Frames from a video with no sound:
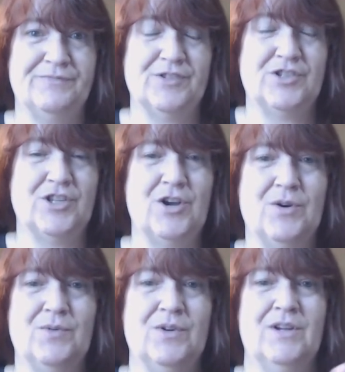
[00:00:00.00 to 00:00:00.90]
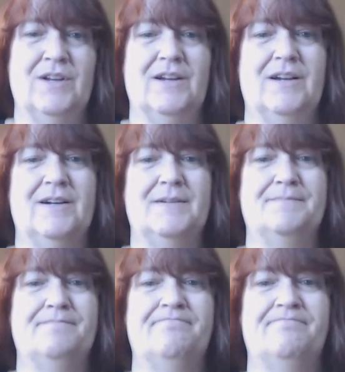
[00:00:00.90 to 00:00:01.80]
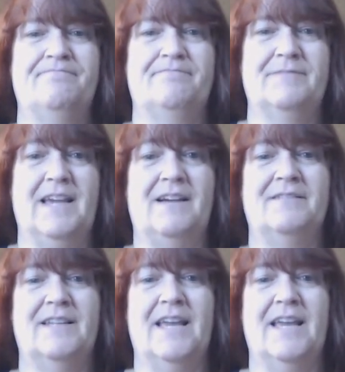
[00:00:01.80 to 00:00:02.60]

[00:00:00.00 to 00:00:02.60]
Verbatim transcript: So, um, yeah.